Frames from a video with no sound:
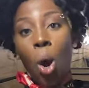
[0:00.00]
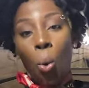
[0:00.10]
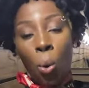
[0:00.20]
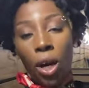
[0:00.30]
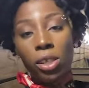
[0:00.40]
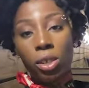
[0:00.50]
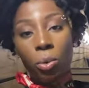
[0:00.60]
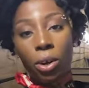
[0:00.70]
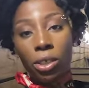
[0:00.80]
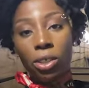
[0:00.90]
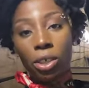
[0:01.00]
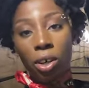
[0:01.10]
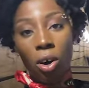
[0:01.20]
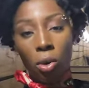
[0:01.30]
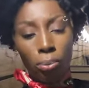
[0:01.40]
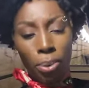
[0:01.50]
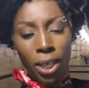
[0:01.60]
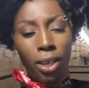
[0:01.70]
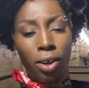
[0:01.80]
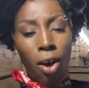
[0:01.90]
Work towards your goal.
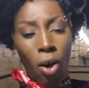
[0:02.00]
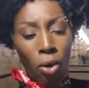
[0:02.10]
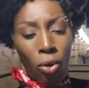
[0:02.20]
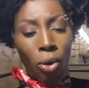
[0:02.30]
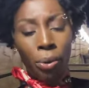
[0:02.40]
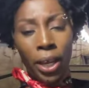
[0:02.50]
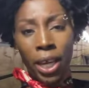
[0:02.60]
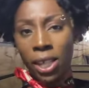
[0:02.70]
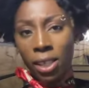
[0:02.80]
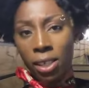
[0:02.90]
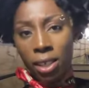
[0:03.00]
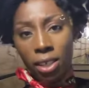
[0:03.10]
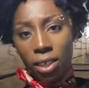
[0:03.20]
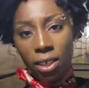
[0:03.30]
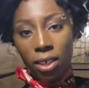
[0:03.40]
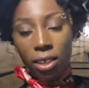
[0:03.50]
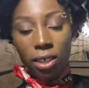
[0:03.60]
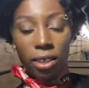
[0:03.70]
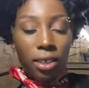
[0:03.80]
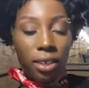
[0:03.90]
Be goal-oriented.
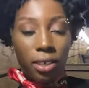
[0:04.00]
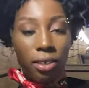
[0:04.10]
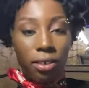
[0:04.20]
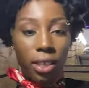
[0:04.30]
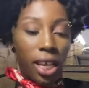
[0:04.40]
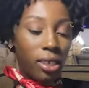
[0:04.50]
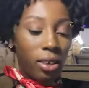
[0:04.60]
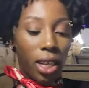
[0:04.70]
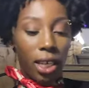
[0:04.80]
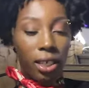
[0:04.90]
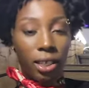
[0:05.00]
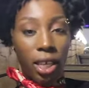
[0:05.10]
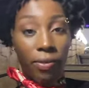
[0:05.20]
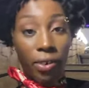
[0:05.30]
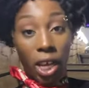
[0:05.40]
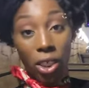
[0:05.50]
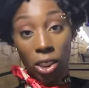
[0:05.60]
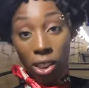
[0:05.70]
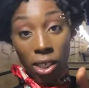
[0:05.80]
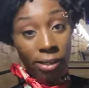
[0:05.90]
That's all I can say for now.
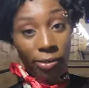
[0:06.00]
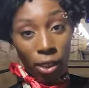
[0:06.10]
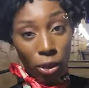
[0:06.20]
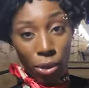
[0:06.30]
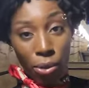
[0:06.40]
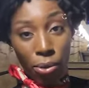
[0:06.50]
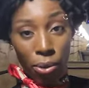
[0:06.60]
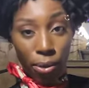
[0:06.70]
Just live your truth.